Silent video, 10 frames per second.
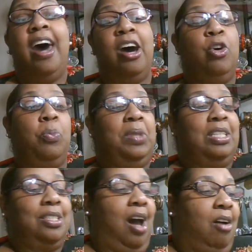I hope
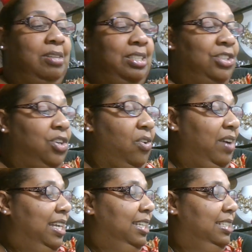that y'all
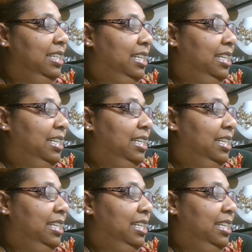enjoyed